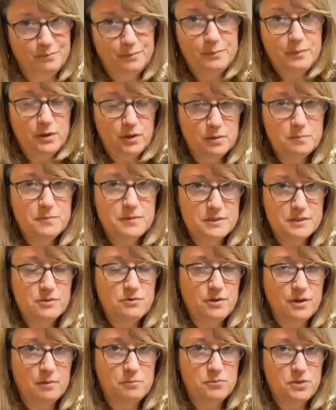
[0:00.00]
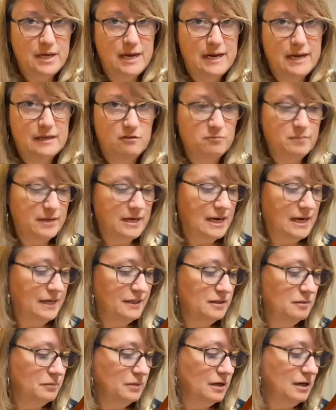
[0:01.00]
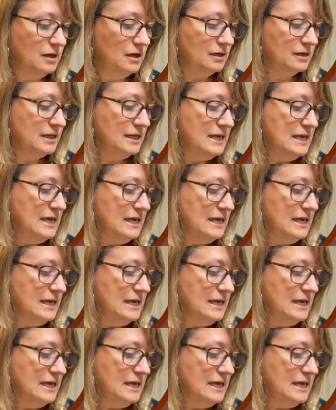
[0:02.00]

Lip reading: purpose or the objective behind a block